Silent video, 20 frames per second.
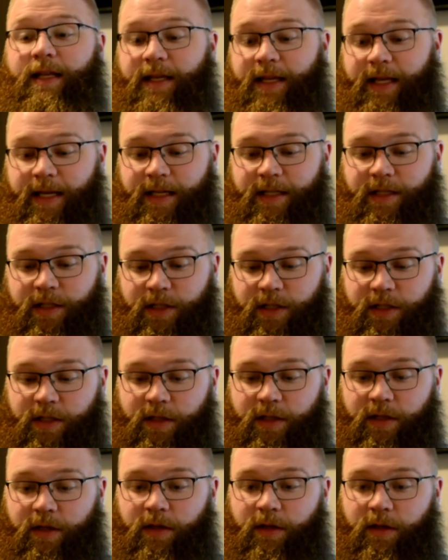
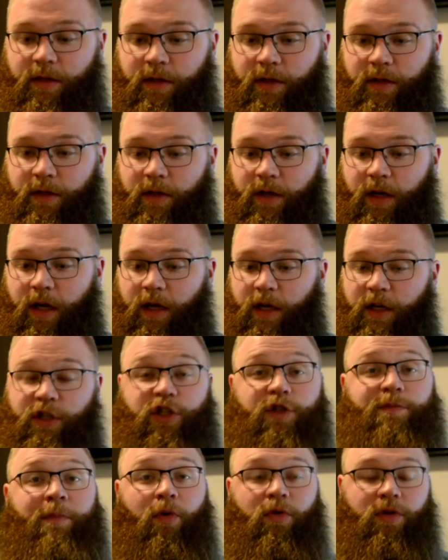discs,
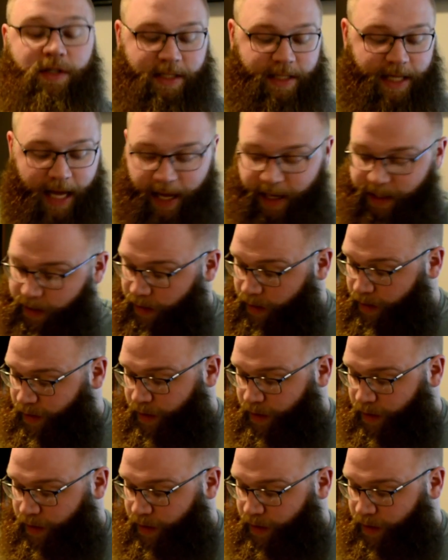Sport Sac.